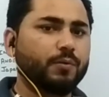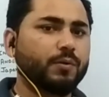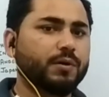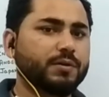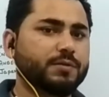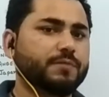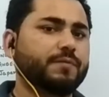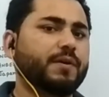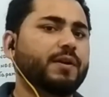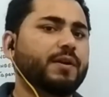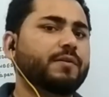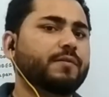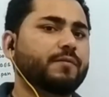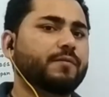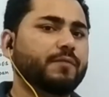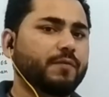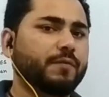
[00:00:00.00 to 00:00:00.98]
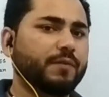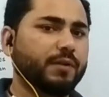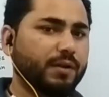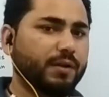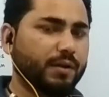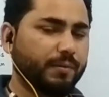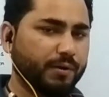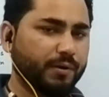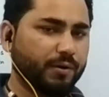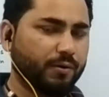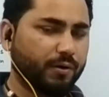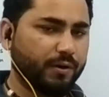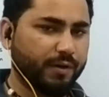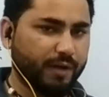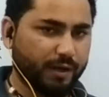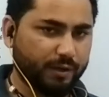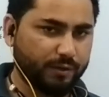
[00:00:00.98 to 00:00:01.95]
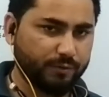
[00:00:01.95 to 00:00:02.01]
to us when we will come in
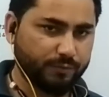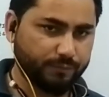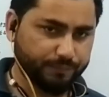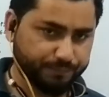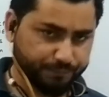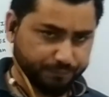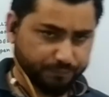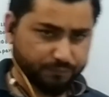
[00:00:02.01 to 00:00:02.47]
contact to